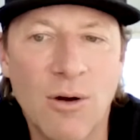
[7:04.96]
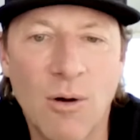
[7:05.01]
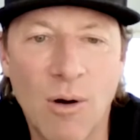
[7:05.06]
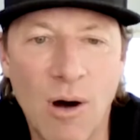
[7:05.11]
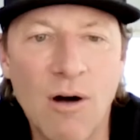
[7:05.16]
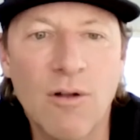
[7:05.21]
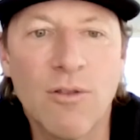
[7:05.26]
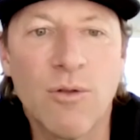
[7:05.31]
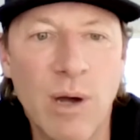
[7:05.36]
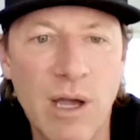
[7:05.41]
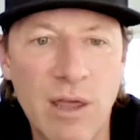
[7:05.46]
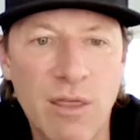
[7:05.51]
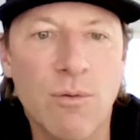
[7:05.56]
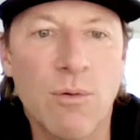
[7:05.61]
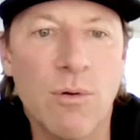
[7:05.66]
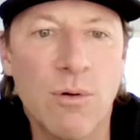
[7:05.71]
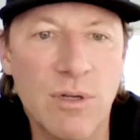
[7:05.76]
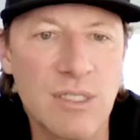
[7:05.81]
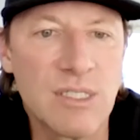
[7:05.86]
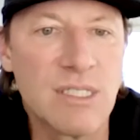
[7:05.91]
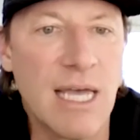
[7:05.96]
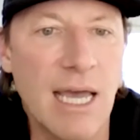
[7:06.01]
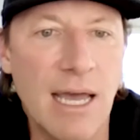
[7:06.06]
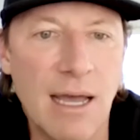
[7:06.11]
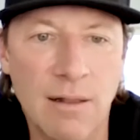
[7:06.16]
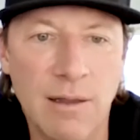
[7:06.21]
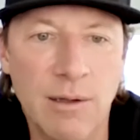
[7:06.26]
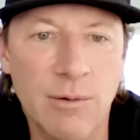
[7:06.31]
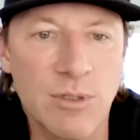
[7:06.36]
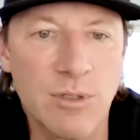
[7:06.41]
know, all the way through to
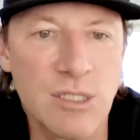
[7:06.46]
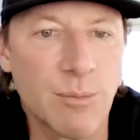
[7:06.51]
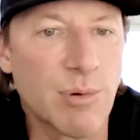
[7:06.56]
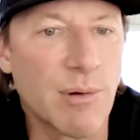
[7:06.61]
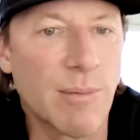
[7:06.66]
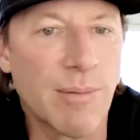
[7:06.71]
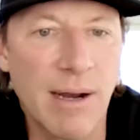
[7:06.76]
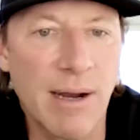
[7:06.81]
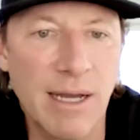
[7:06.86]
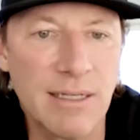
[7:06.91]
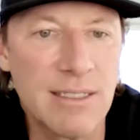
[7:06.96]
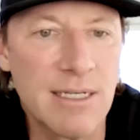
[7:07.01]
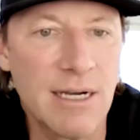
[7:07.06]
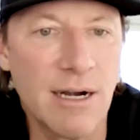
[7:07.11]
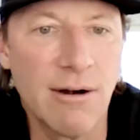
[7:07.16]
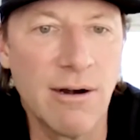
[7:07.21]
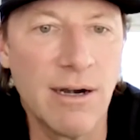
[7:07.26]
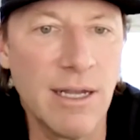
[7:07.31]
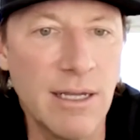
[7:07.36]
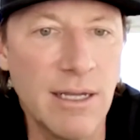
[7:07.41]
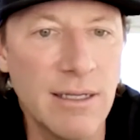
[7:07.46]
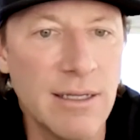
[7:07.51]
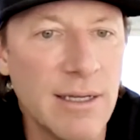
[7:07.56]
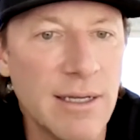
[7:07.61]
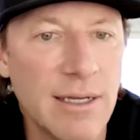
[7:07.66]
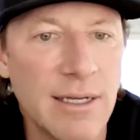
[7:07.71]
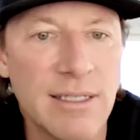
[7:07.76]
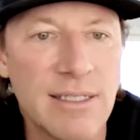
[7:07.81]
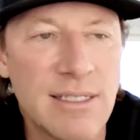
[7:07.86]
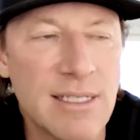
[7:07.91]
sale. It was a proprietary
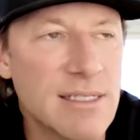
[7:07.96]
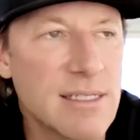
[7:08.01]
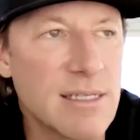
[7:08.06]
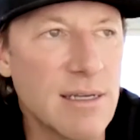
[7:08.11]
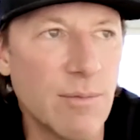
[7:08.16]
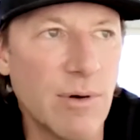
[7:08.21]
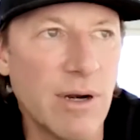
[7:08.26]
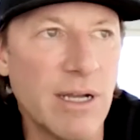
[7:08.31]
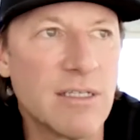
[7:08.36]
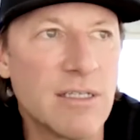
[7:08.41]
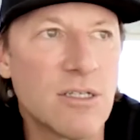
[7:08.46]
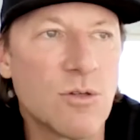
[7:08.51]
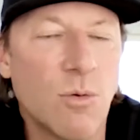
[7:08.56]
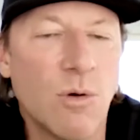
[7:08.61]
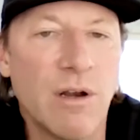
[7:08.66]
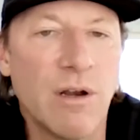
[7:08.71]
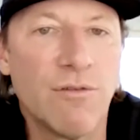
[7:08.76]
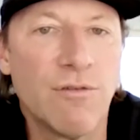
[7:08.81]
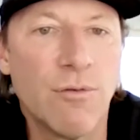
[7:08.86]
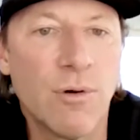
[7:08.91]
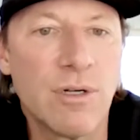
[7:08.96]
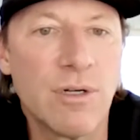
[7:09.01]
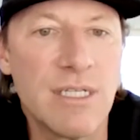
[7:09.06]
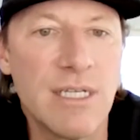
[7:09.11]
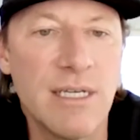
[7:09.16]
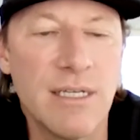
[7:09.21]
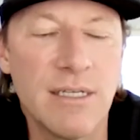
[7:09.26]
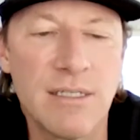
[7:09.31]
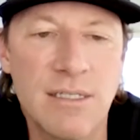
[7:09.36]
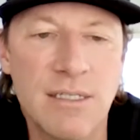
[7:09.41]
system right to
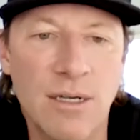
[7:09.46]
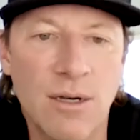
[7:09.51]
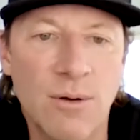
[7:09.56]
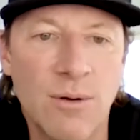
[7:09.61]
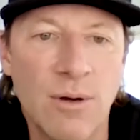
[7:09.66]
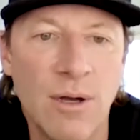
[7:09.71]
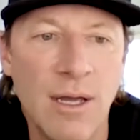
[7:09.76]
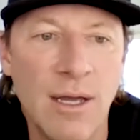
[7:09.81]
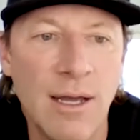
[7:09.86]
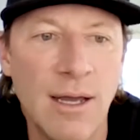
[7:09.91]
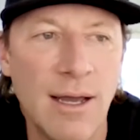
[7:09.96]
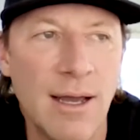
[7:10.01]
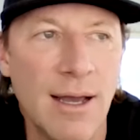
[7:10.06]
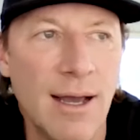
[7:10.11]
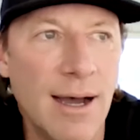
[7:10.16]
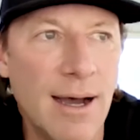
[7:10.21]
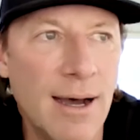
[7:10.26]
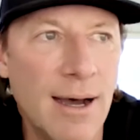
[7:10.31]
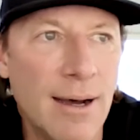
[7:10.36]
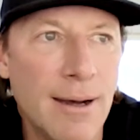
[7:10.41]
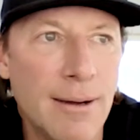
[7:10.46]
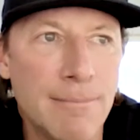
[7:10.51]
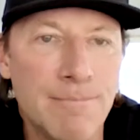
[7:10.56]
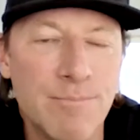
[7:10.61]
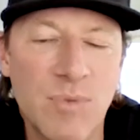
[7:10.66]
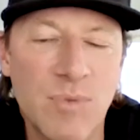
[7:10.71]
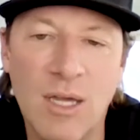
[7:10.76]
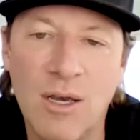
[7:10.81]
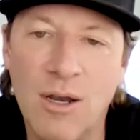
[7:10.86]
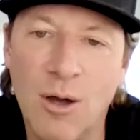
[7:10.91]
2014. So
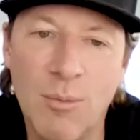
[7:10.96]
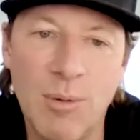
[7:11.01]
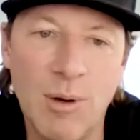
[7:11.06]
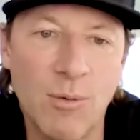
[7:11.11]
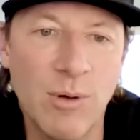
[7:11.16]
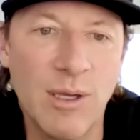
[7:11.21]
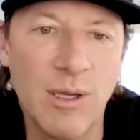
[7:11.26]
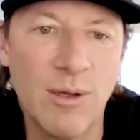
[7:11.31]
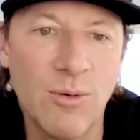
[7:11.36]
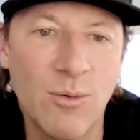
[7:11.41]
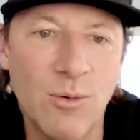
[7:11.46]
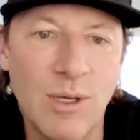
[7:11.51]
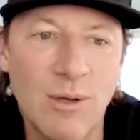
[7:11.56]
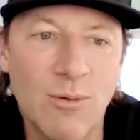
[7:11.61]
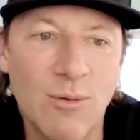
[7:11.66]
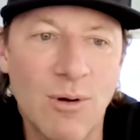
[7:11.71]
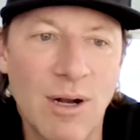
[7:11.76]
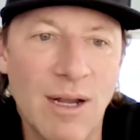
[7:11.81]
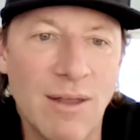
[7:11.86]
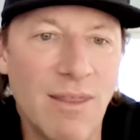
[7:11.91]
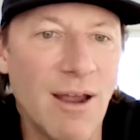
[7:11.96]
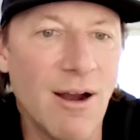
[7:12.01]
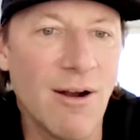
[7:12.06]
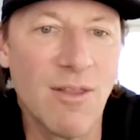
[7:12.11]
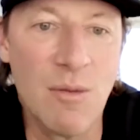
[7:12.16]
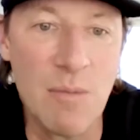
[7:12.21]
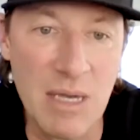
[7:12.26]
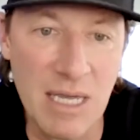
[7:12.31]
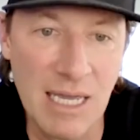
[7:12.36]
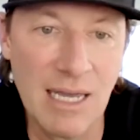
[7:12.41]
um, you know, but we we were there
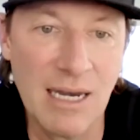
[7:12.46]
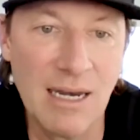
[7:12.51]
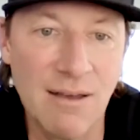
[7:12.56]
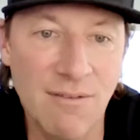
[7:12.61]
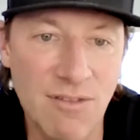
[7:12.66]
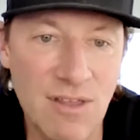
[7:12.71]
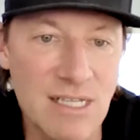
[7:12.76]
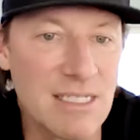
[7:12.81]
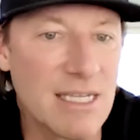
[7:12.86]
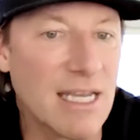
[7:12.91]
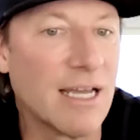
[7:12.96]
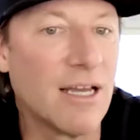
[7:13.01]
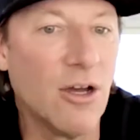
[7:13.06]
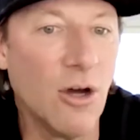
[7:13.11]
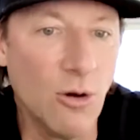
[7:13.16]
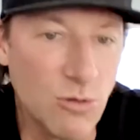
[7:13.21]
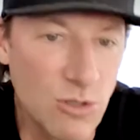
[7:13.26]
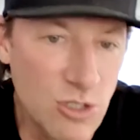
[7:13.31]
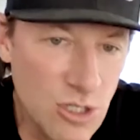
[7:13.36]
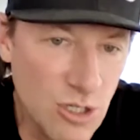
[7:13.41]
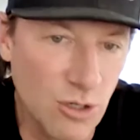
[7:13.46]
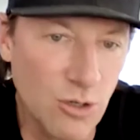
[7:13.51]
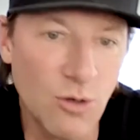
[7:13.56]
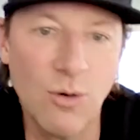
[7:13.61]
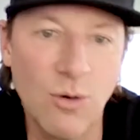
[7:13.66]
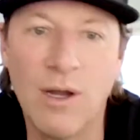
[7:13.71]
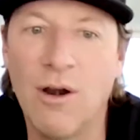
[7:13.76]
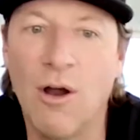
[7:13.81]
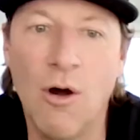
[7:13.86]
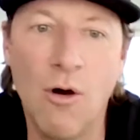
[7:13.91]
at the beginning of things like Go
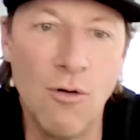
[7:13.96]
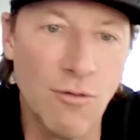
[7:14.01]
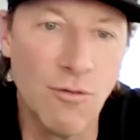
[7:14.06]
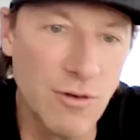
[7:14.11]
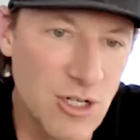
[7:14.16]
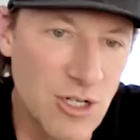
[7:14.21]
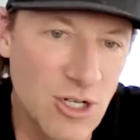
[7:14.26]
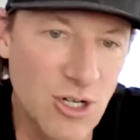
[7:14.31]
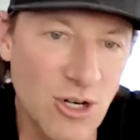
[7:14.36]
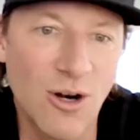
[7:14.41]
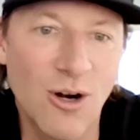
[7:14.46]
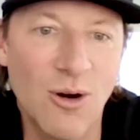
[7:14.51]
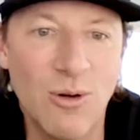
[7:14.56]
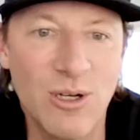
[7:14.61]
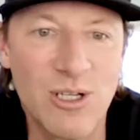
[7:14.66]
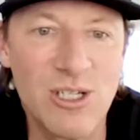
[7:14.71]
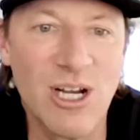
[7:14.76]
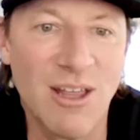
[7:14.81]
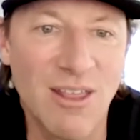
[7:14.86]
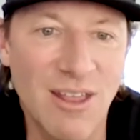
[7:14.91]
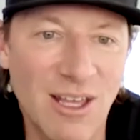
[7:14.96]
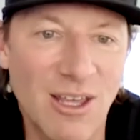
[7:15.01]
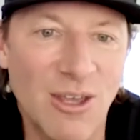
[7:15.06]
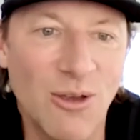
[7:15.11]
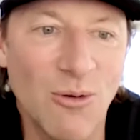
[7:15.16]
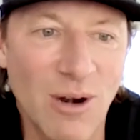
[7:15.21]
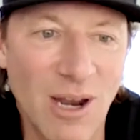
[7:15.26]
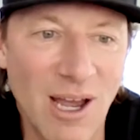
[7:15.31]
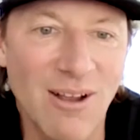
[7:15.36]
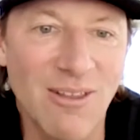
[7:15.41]
To and Overture, which I think
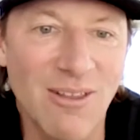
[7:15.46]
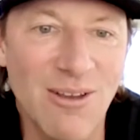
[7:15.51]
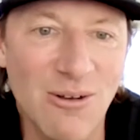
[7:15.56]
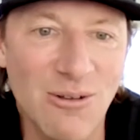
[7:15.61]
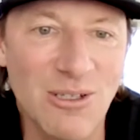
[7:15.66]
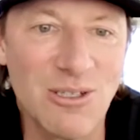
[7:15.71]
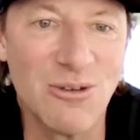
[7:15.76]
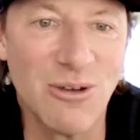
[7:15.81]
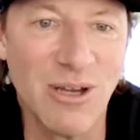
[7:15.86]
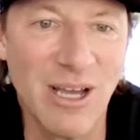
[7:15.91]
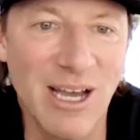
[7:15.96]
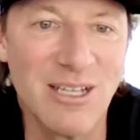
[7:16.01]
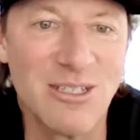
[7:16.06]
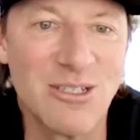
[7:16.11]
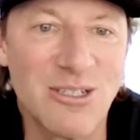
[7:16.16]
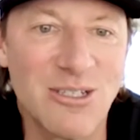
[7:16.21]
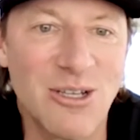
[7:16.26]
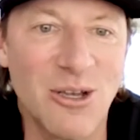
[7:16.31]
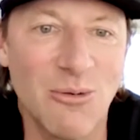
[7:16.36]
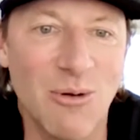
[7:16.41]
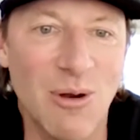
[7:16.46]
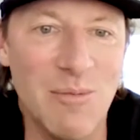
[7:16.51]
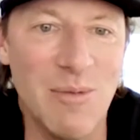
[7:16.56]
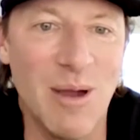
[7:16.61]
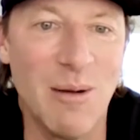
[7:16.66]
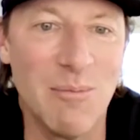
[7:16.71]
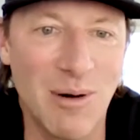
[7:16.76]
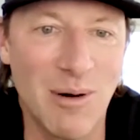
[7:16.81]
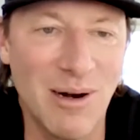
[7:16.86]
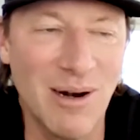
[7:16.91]
you and I are the only two guys to
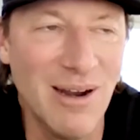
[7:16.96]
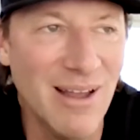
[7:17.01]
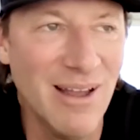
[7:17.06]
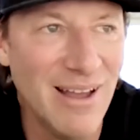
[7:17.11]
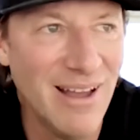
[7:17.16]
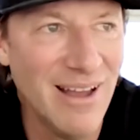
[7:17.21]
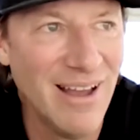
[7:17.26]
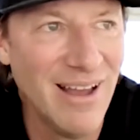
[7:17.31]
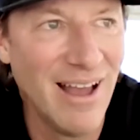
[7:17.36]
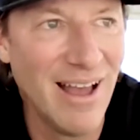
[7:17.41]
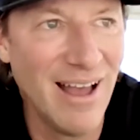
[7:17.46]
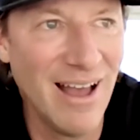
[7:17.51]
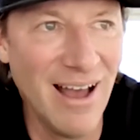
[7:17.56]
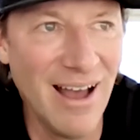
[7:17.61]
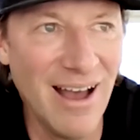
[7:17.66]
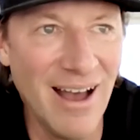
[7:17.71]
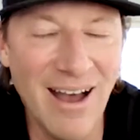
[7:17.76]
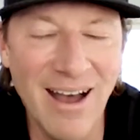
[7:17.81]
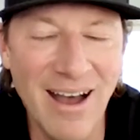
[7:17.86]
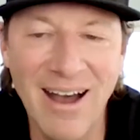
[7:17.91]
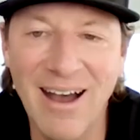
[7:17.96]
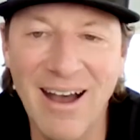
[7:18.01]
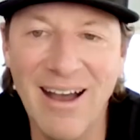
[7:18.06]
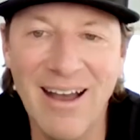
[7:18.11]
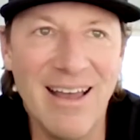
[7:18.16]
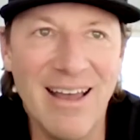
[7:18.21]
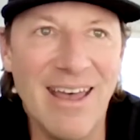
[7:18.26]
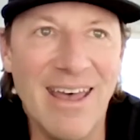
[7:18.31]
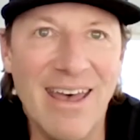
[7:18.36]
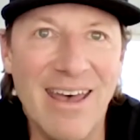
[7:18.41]
remember, uh,
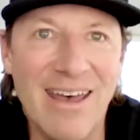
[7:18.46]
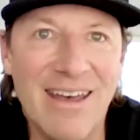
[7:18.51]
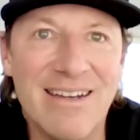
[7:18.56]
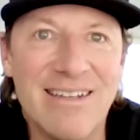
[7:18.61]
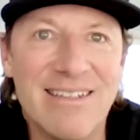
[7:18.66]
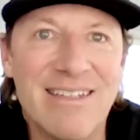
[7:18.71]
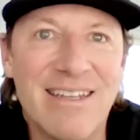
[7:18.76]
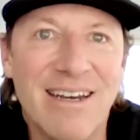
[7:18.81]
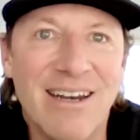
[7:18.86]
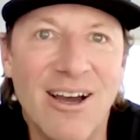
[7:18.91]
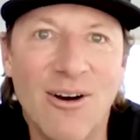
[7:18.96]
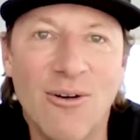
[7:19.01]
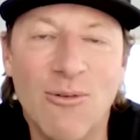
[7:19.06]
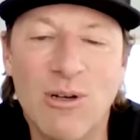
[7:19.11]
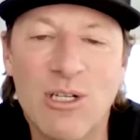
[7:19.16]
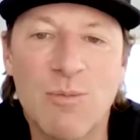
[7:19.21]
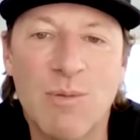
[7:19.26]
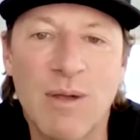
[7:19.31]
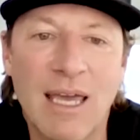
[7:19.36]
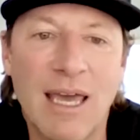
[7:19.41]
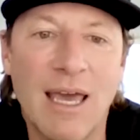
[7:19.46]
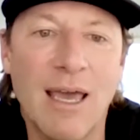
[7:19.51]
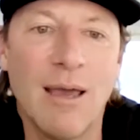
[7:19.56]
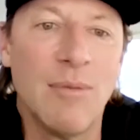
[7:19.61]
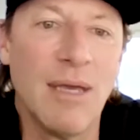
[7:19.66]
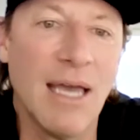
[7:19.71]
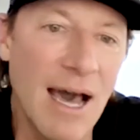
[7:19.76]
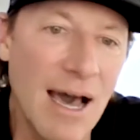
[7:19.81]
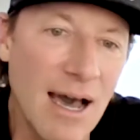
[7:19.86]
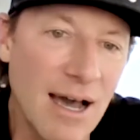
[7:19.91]
and you know, which
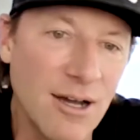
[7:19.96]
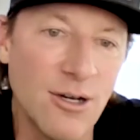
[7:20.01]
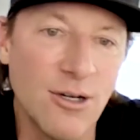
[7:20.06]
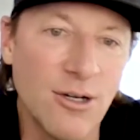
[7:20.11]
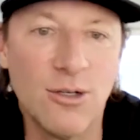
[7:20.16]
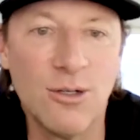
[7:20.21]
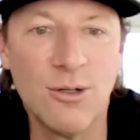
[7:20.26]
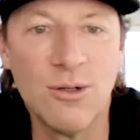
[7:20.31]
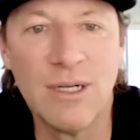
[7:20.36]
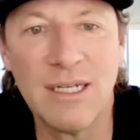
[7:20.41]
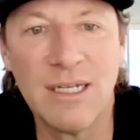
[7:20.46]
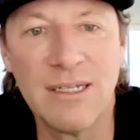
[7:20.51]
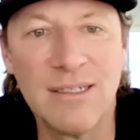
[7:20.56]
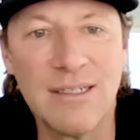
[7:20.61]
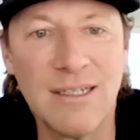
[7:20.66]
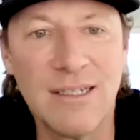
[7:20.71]
became Yahoo and.